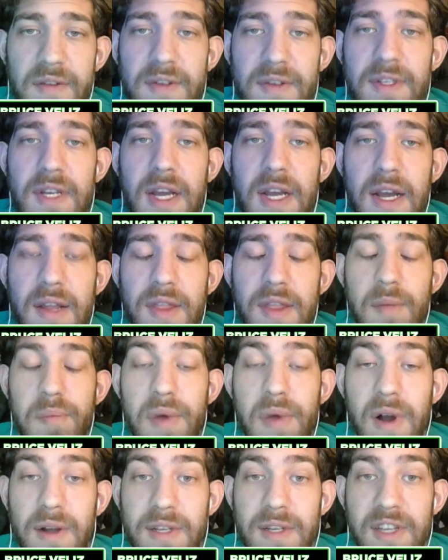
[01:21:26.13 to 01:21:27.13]
side, the
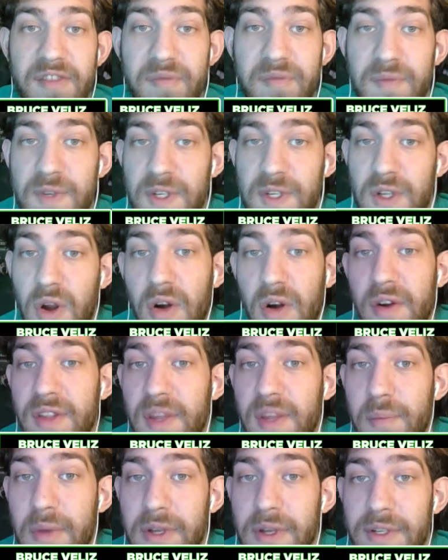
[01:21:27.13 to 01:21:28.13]
Bucks have started
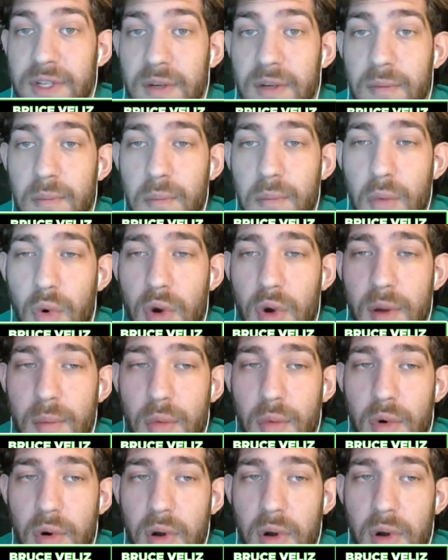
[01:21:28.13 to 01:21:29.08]
to miss more and more